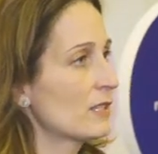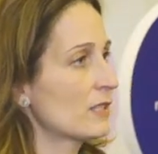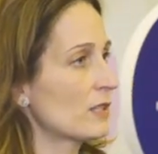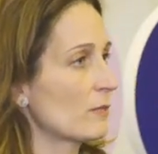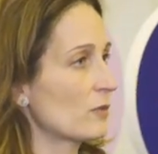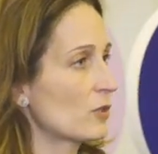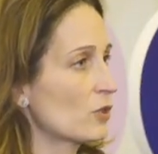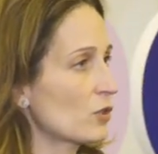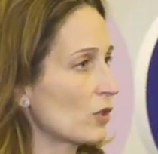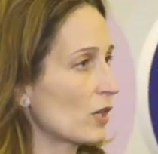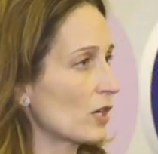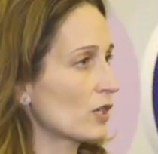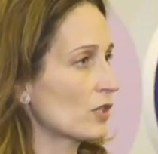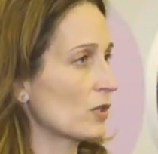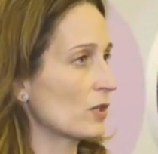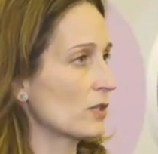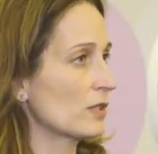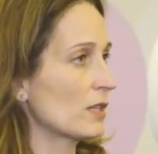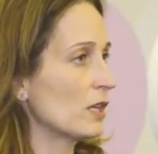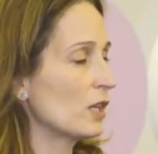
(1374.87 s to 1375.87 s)
some
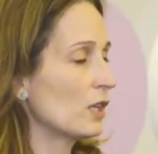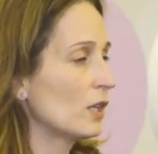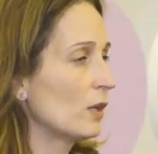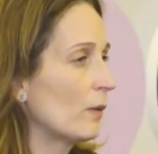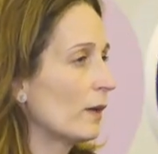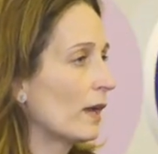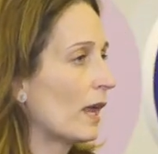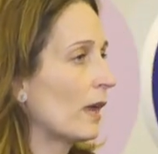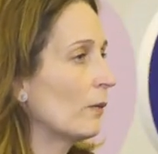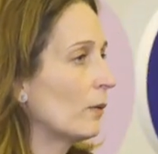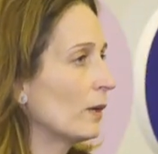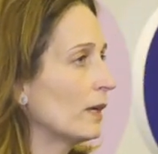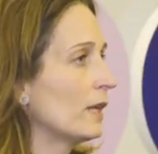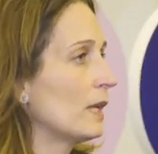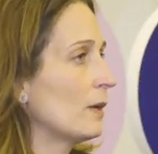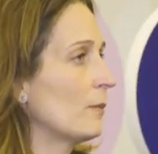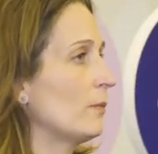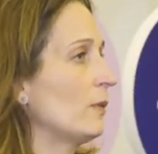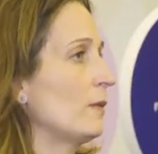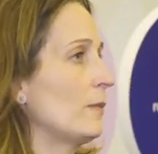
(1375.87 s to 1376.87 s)
structure and say, you know what, I want
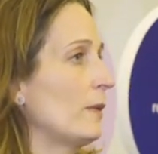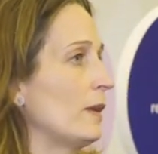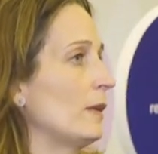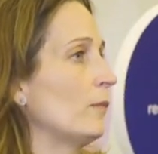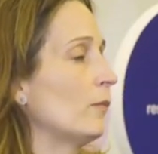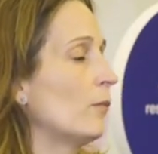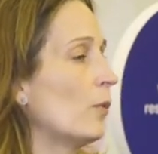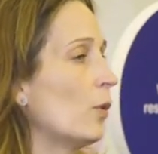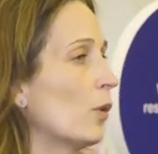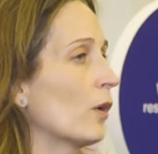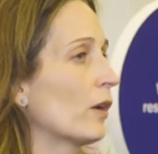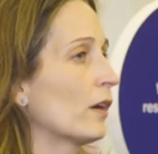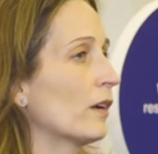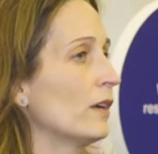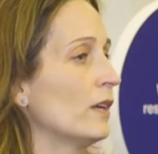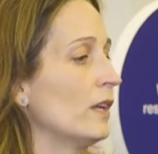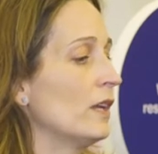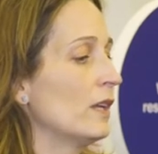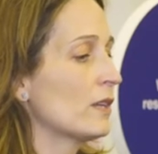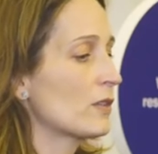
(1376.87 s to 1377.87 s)
to implement
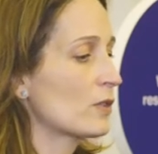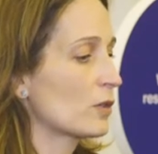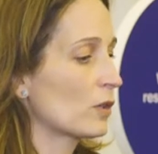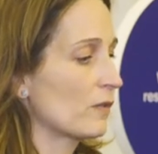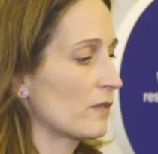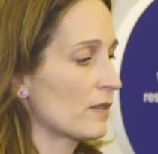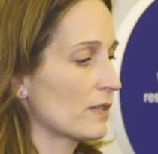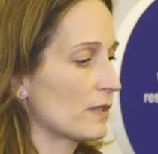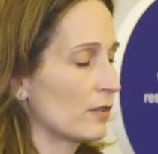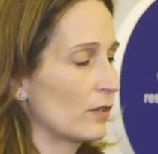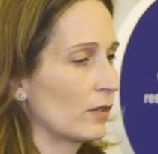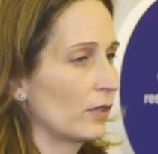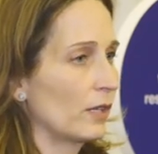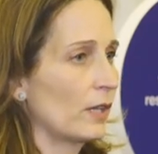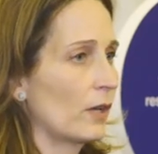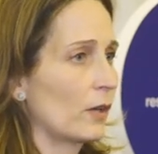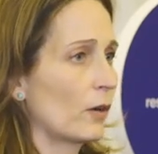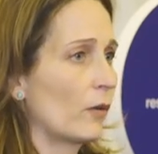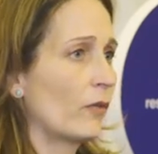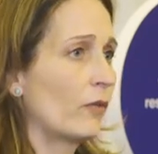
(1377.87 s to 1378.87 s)
more service
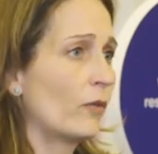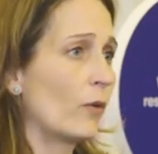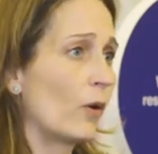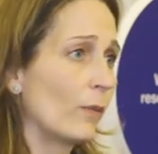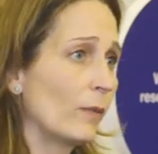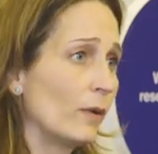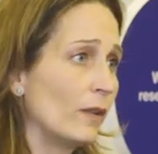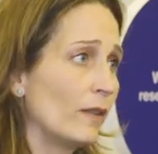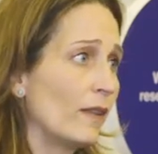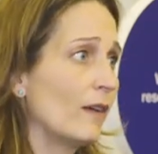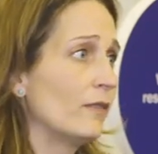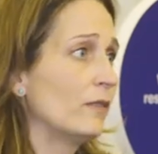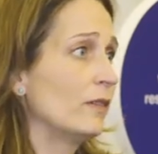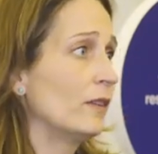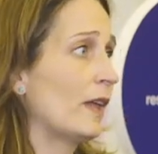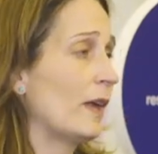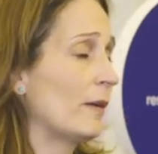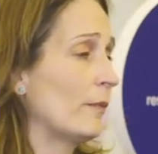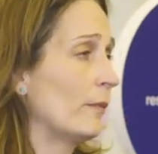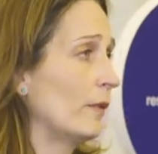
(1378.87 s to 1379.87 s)
learning on a formal
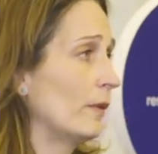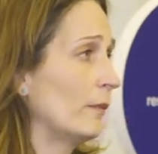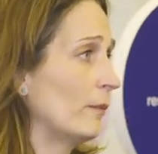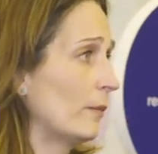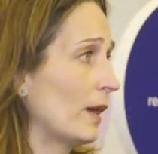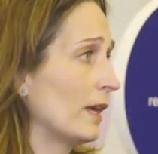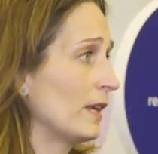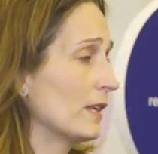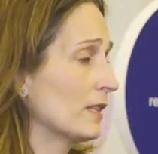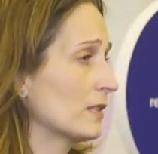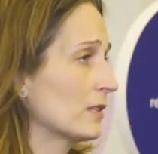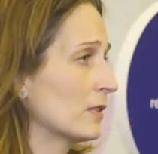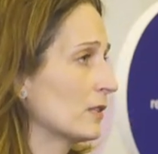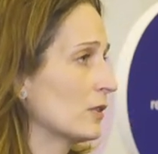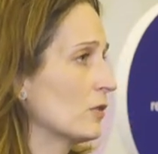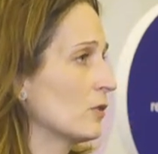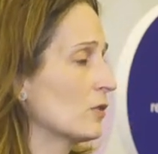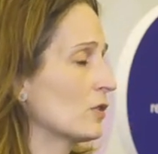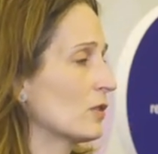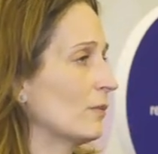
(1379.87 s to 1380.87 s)
level at my
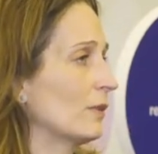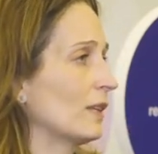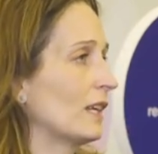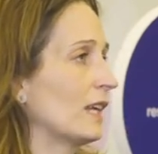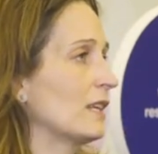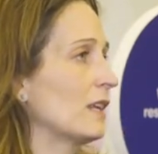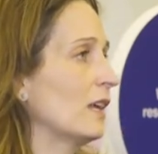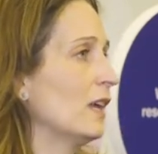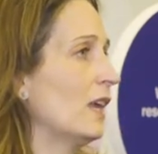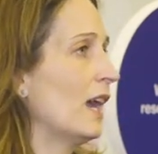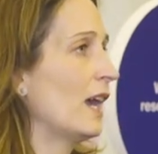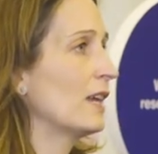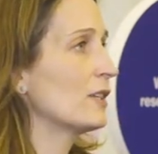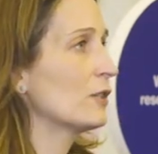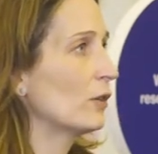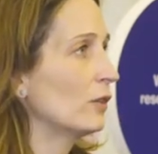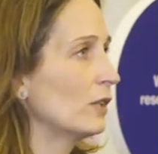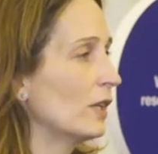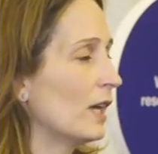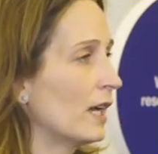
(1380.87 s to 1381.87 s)
institution, but I, I
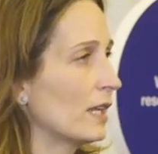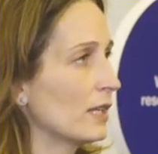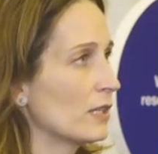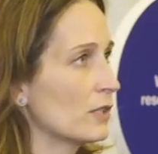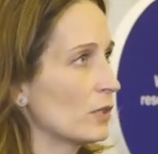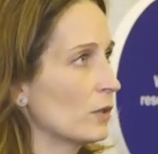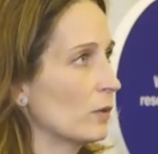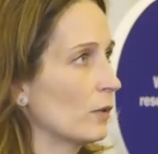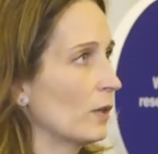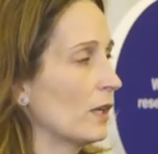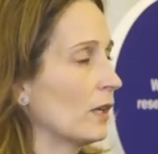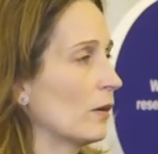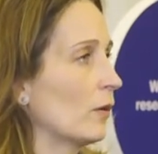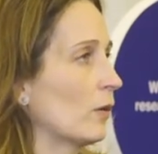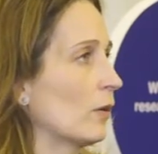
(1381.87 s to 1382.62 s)
don't know how to do it,